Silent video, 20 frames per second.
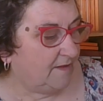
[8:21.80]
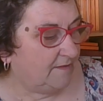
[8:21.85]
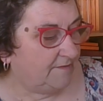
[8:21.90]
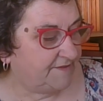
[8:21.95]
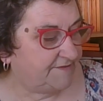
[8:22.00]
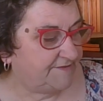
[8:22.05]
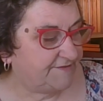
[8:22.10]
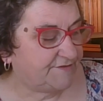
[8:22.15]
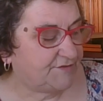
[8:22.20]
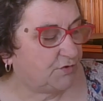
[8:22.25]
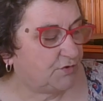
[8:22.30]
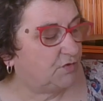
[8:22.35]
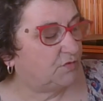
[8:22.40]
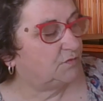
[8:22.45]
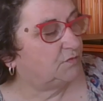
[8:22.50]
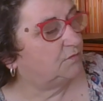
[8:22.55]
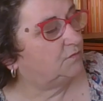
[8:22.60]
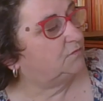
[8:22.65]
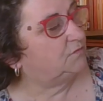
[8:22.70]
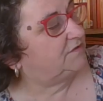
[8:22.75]
This is
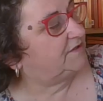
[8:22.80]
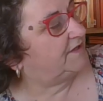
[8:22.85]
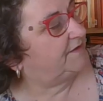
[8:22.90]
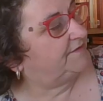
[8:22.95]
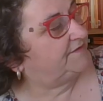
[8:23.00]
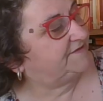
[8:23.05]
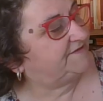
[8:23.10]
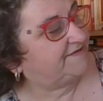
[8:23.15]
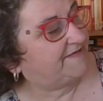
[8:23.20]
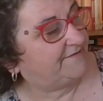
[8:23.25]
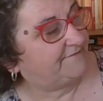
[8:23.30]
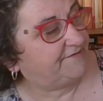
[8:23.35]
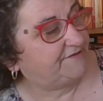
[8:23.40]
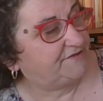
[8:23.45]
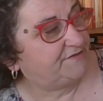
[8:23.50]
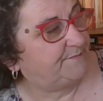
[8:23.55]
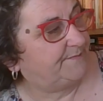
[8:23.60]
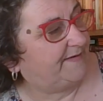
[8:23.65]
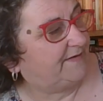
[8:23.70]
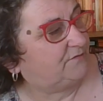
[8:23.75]
called the
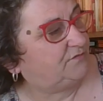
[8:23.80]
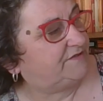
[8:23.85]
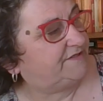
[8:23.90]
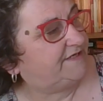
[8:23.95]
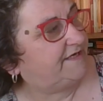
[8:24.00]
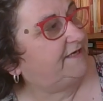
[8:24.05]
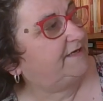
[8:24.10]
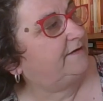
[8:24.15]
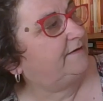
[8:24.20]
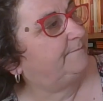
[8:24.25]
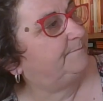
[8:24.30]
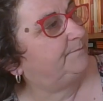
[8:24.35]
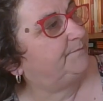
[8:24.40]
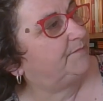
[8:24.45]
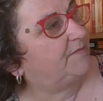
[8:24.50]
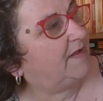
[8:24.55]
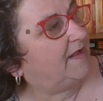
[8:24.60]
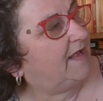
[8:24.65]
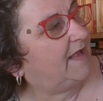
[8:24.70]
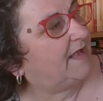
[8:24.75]
Savage Mountain
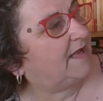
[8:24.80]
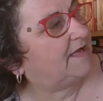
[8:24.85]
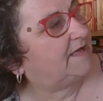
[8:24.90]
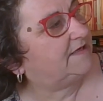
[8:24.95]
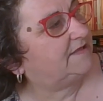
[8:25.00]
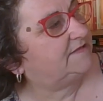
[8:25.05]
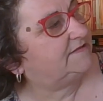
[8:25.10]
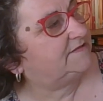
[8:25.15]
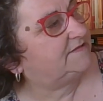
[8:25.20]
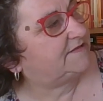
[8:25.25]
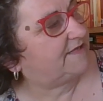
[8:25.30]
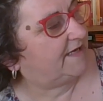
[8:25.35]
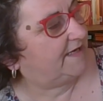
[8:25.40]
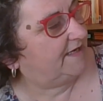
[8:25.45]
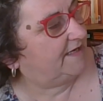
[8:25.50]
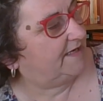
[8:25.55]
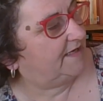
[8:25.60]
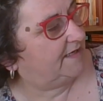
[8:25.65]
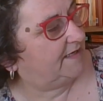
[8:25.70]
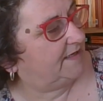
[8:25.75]
and
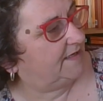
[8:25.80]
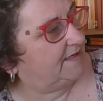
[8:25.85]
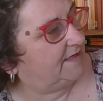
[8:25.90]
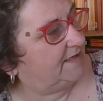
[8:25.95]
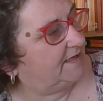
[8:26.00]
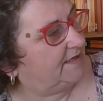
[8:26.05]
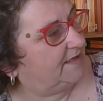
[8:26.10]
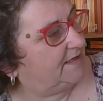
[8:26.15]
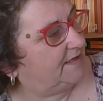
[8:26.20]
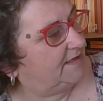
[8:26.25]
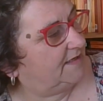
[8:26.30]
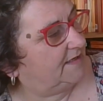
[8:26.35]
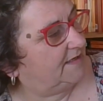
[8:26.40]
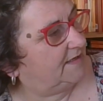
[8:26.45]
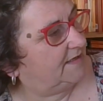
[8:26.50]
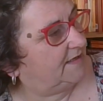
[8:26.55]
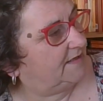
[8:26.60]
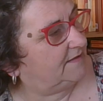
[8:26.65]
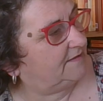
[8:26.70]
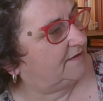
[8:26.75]

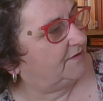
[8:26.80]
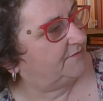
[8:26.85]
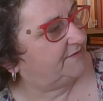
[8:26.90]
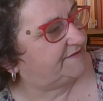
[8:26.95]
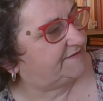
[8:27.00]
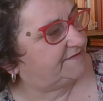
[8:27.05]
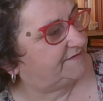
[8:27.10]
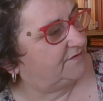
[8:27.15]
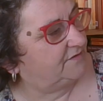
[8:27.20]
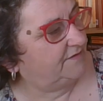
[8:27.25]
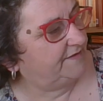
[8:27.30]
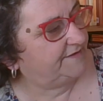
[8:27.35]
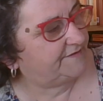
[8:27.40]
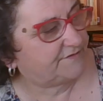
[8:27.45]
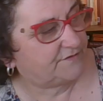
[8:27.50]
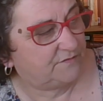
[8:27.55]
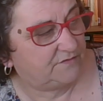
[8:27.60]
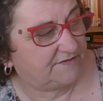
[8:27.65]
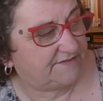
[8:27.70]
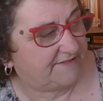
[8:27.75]
no it's not, it's
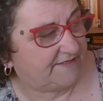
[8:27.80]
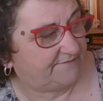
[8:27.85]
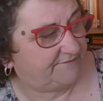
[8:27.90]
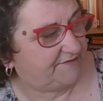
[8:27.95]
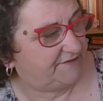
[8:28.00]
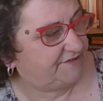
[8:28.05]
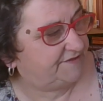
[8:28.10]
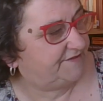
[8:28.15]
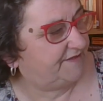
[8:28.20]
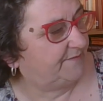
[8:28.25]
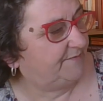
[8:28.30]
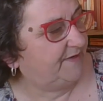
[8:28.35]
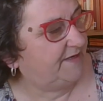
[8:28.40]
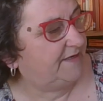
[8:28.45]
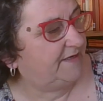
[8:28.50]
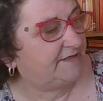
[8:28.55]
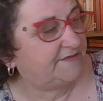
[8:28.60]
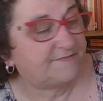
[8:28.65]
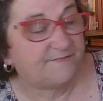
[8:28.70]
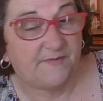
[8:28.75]
called Savage Summit,
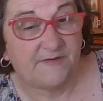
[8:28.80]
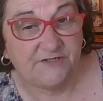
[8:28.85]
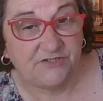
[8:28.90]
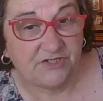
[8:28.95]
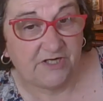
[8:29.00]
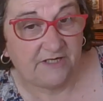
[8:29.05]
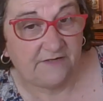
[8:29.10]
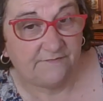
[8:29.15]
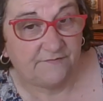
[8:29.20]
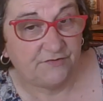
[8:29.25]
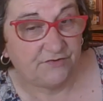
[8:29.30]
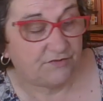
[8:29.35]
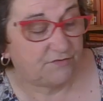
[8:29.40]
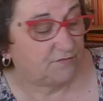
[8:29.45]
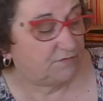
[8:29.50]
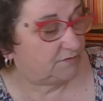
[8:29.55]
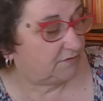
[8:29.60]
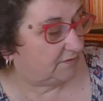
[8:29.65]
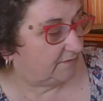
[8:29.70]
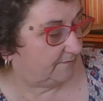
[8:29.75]
it's by Jennifer
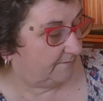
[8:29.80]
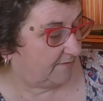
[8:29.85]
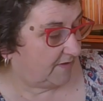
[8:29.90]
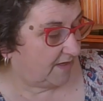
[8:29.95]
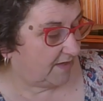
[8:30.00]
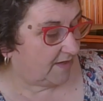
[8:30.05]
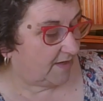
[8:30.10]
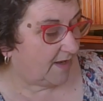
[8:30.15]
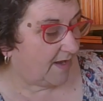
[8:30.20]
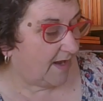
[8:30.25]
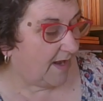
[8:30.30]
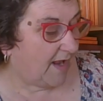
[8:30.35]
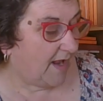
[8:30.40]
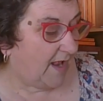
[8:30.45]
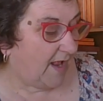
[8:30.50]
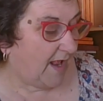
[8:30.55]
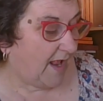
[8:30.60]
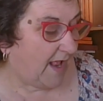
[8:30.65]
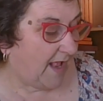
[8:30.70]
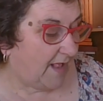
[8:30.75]
Jordan.
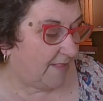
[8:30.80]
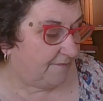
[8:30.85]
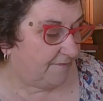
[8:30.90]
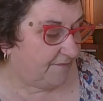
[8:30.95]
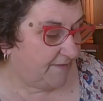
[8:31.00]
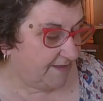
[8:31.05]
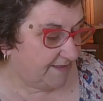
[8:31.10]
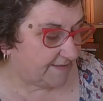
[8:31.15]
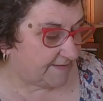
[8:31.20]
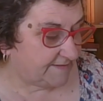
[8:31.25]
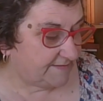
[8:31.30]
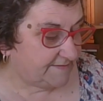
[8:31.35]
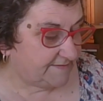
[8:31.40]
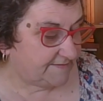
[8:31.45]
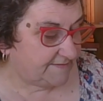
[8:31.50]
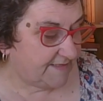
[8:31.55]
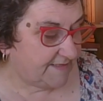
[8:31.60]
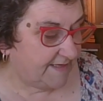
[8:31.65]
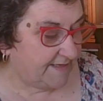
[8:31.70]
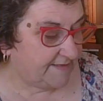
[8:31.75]
And
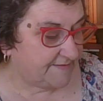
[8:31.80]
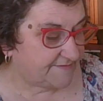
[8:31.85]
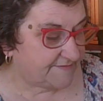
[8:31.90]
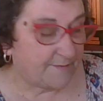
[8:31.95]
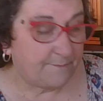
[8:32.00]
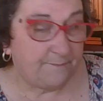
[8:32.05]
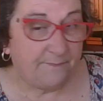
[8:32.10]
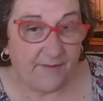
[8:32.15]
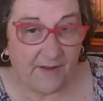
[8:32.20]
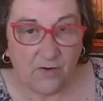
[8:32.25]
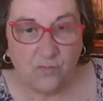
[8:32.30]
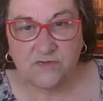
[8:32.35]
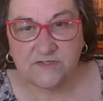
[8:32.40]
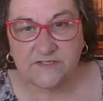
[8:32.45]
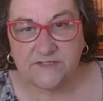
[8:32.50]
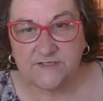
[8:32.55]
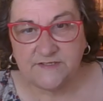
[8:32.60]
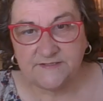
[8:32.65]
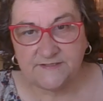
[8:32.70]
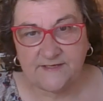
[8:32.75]
this is
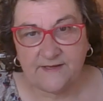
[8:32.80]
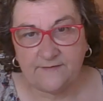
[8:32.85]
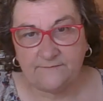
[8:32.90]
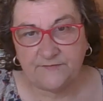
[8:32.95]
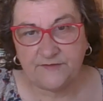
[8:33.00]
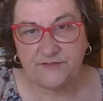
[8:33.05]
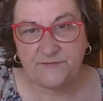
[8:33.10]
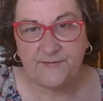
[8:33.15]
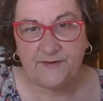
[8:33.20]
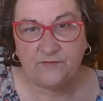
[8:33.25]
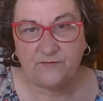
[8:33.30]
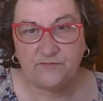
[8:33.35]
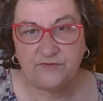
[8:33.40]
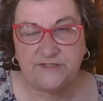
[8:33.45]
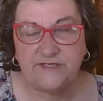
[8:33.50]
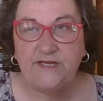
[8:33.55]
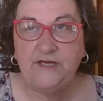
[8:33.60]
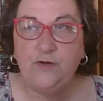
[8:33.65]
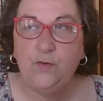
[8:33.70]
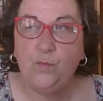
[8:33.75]
about the Savage
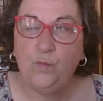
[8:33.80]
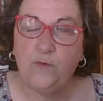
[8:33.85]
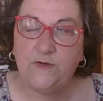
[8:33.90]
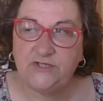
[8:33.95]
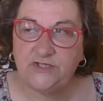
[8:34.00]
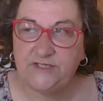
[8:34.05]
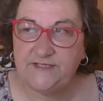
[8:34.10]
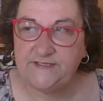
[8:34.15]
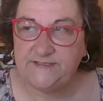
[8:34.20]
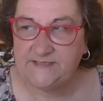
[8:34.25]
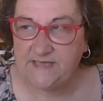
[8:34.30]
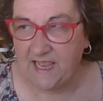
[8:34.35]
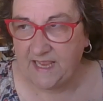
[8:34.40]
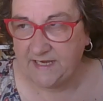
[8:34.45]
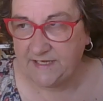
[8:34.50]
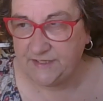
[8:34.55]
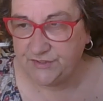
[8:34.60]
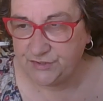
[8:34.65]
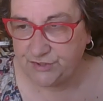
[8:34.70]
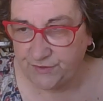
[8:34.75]
Mountain, which is
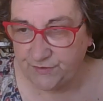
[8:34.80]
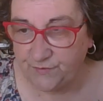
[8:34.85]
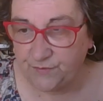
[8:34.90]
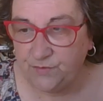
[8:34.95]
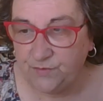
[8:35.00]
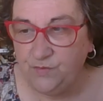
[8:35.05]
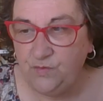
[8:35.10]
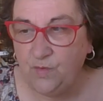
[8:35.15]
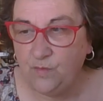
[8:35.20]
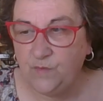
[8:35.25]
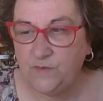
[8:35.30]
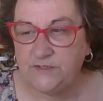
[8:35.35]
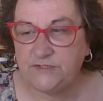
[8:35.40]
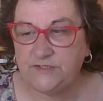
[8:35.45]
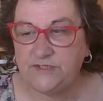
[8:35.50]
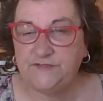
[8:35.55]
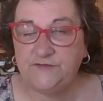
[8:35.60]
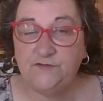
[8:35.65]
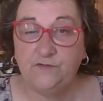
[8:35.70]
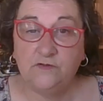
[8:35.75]
K2,
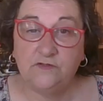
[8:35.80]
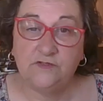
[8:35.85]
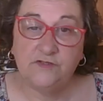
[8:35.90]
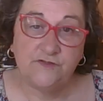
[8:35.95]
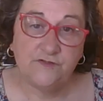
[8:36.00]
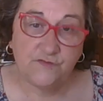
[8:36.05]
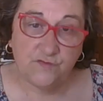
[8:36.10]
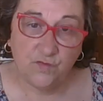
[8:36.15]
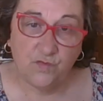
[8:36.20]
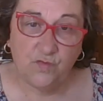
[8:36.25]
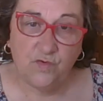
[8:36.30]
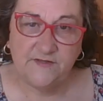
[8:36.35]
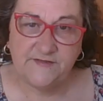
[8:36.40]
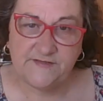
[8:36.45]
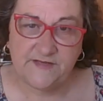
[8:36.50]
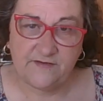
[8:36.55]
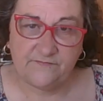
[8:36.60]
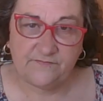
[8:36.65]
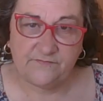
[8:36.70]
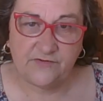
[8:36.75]
which is not as tall
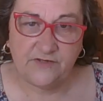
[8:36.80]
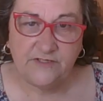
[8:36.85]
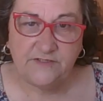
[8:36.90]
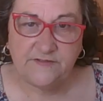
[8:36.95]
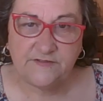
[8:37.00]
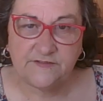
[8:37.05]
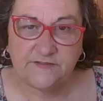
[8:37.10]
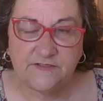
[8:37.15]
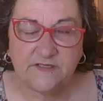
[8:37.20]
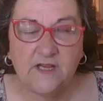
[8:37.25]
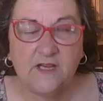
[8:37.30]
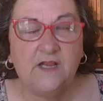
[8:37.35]
as Everest,